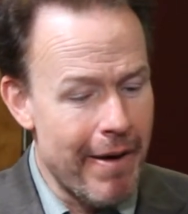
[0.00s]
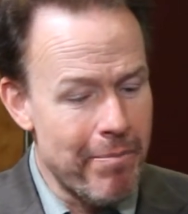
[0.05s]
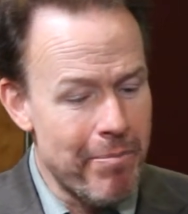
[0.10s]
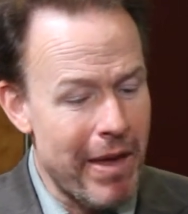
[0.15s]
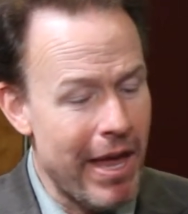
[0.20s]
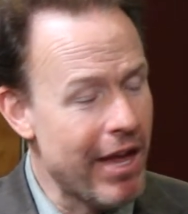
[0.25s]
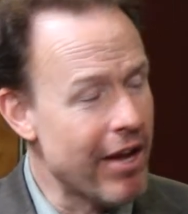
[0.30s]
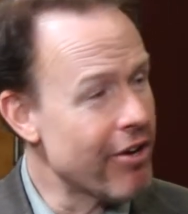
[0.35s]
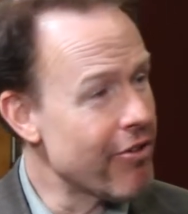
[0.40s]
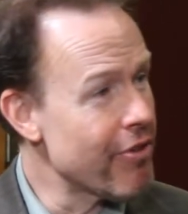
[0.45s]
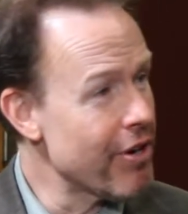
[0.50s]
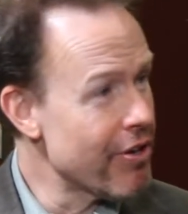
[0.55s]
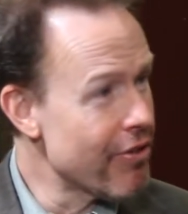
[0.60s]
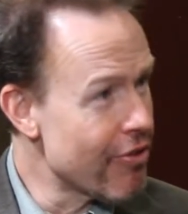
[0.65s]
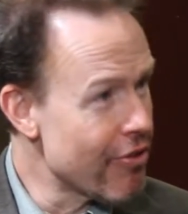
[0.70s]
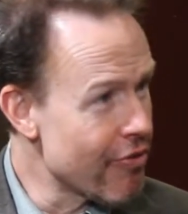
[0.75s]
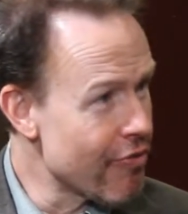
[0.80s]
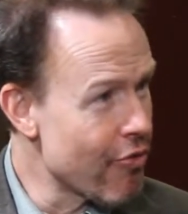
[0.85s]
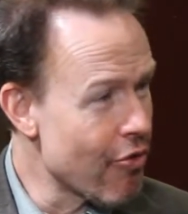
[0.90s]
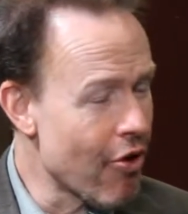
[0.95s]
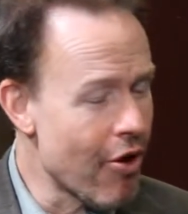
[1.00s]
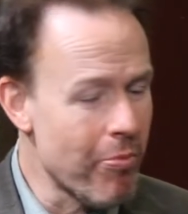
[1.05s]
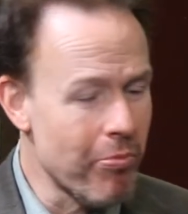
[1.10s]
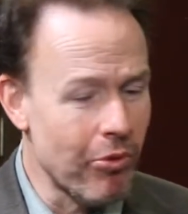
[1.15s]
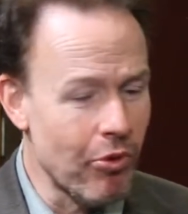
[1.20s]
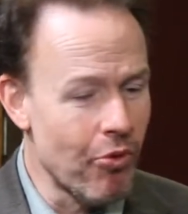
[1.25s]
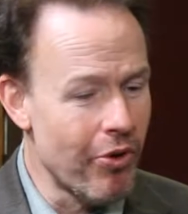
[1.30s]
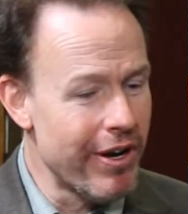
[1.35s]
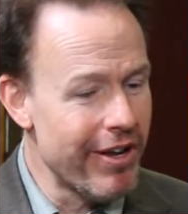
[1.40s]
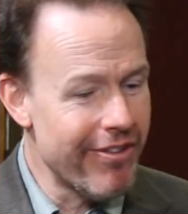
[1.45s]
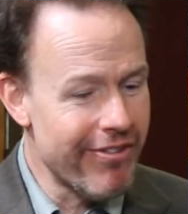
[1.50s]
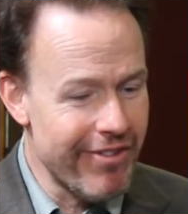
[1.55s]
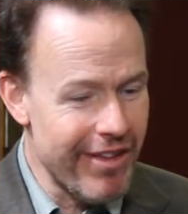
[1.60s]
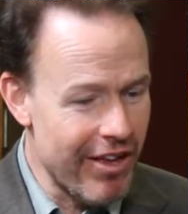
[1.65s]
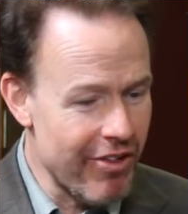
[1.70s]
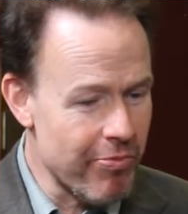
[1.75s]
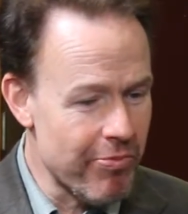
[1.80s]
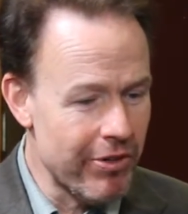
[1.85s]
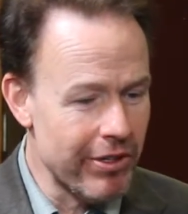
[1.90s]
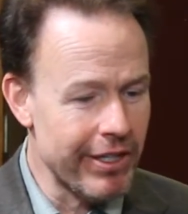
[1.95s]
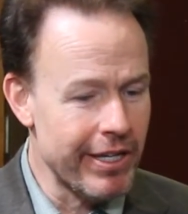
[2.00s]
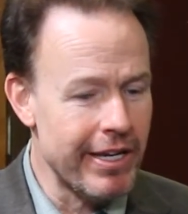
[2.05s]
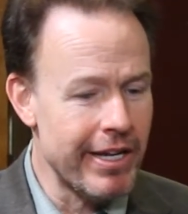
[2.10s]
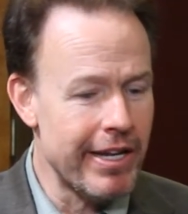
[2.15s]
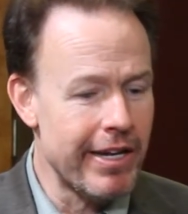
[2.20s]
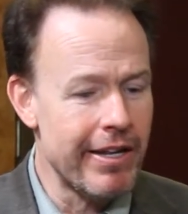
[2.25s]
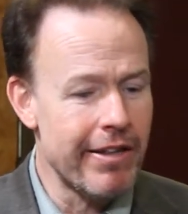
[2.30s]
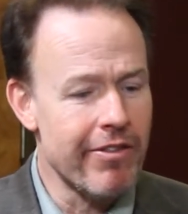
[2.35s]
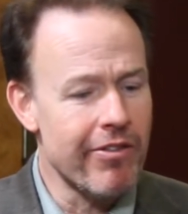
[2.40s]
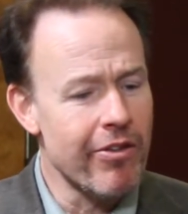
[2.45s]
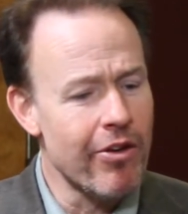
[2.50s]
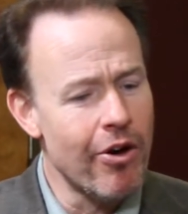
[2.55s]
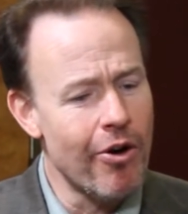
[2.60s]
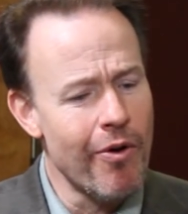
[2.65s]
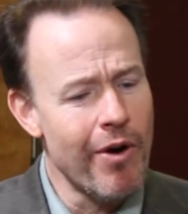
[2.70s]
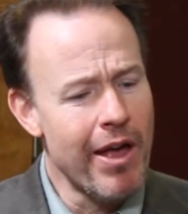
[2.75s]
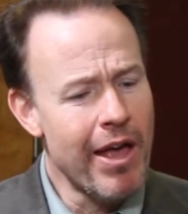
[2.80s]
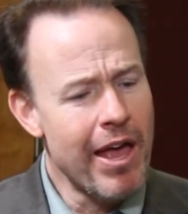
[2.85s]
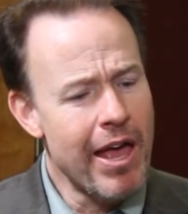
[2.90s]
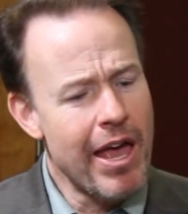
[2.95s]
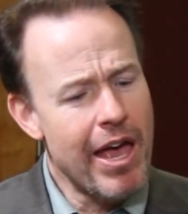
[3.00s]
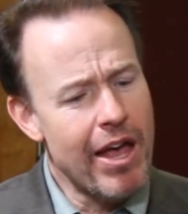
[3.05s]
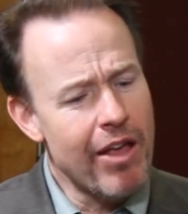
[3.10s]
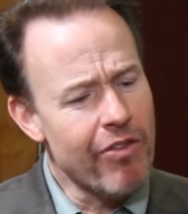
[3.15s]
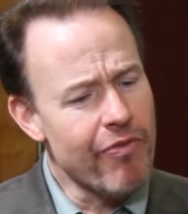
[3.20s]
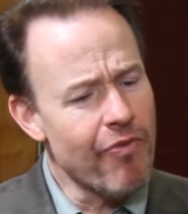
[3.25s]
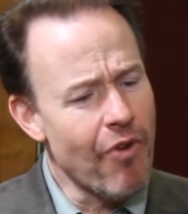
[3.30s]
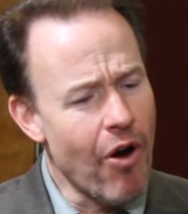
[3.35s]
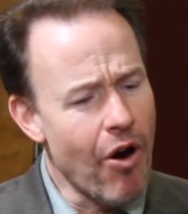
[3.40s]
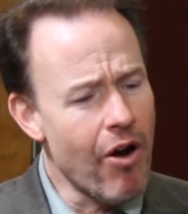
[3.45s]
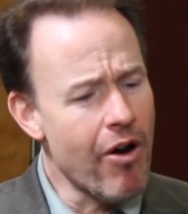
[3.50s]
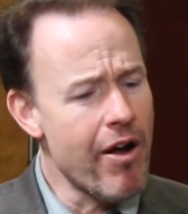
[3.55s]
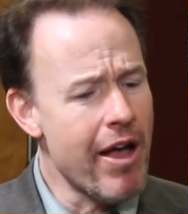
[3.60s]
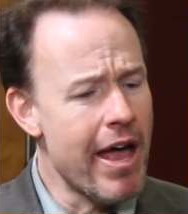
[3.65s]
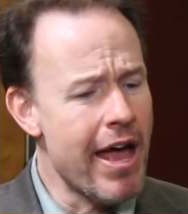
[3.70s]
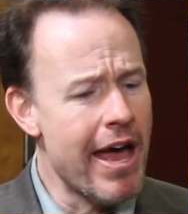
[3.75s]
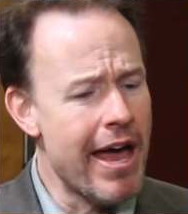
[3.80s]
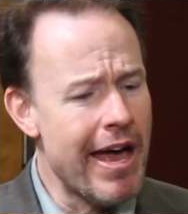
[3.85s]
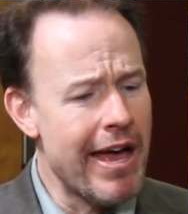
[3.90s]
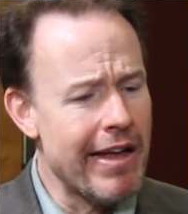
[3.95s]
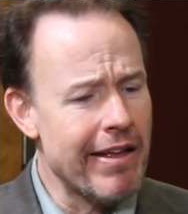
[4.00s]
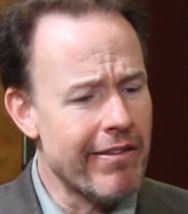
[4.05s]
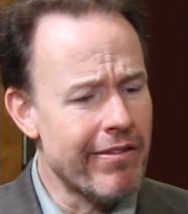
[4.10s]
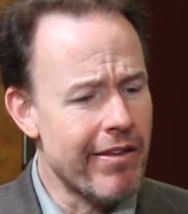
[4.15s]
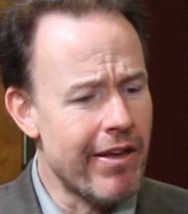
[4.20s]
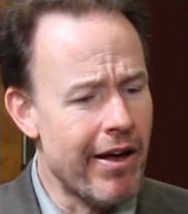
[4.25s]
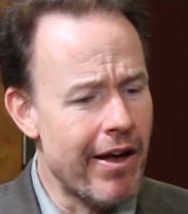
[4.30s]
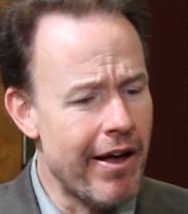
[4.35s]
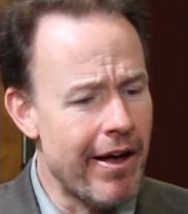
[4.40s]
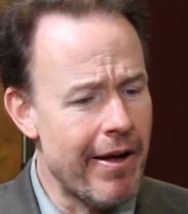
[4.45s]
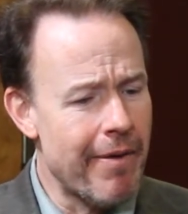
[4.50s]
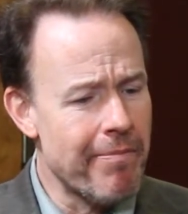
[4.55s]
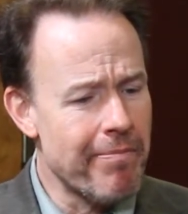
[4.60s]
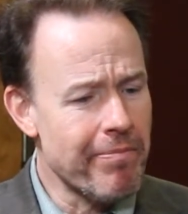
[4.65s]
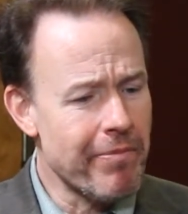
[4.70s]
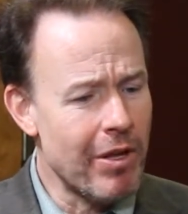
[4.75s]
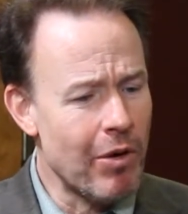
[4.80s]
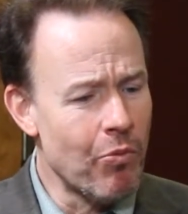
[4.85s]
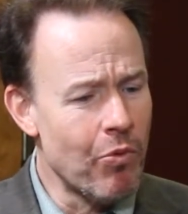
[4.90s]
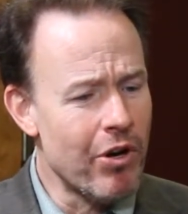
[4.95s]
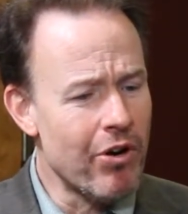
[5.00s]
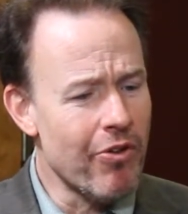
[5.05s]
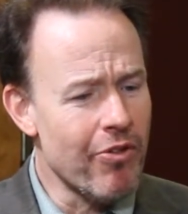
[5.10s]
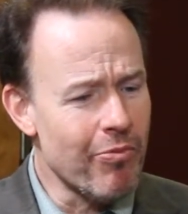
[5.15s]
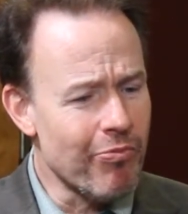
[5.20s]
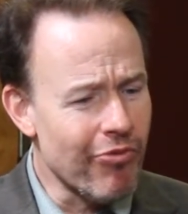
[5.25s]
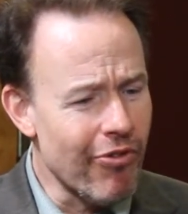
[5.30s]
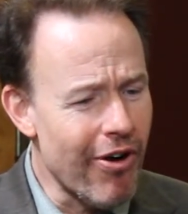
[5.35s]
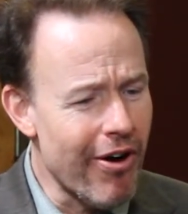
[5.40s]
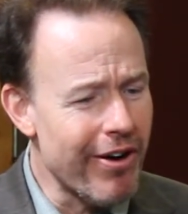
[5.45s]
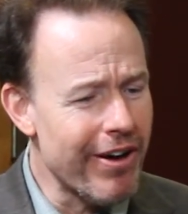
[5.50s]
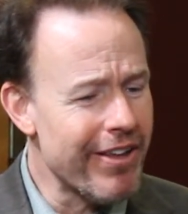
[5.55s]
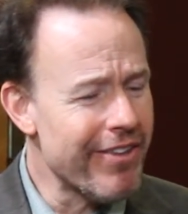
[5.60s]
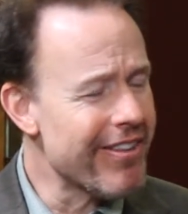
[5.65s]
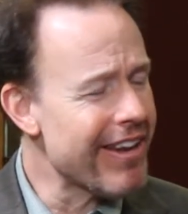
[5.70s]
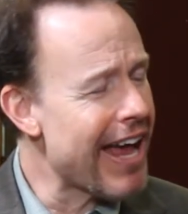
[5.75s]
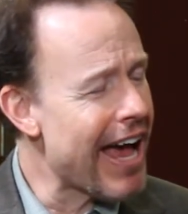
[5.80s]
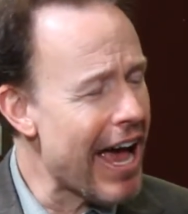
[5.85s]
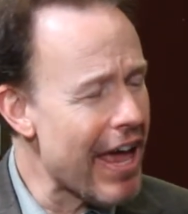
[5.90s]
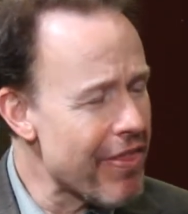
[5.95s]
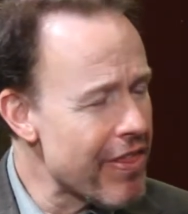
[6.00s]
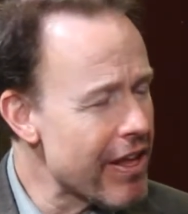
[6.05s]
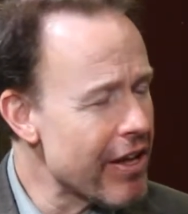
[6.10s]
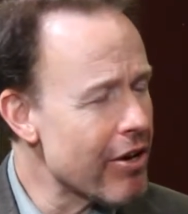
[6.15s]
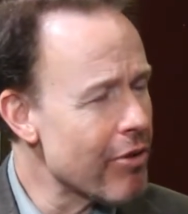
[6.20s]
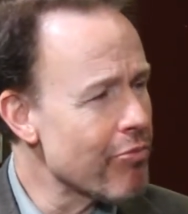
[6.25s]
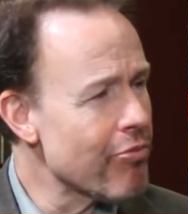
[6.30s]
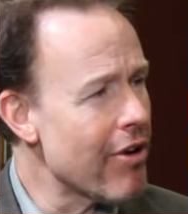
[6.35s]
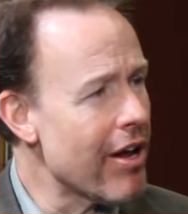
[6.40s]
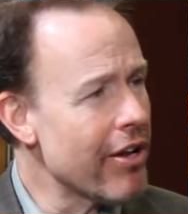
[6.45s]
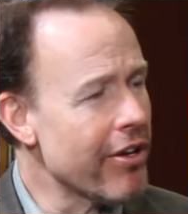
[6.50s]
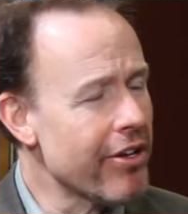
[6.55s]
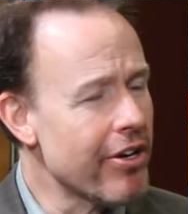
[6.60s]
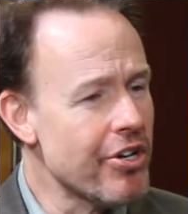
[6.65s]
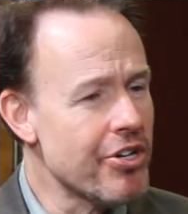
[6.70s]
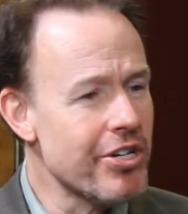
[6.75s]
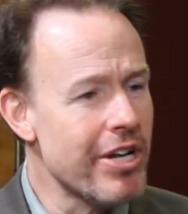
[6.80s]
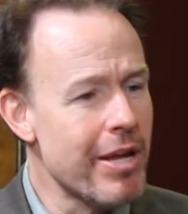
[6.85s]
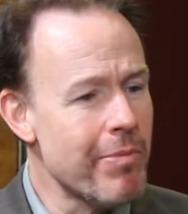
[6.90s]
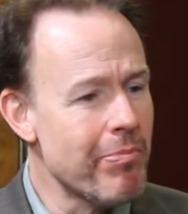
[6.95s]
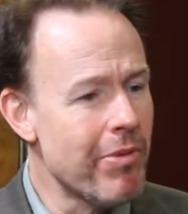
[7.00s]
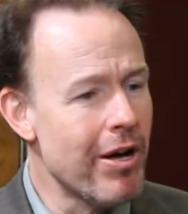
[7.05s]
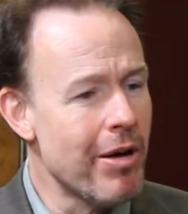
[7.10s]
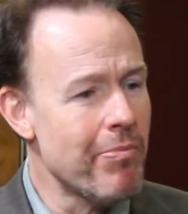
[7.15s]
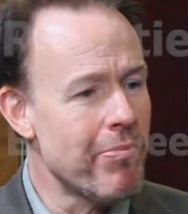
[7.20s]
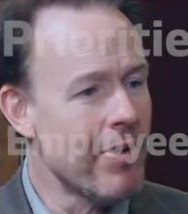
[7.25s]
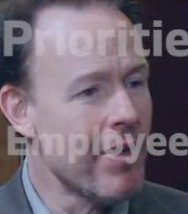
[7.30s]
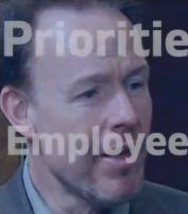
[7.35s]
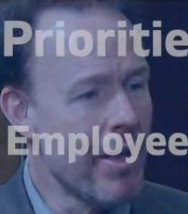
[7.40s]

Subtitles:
pay increases for our employees, desperately needed. So as far as what are the priorities that I think are probably going to shape up,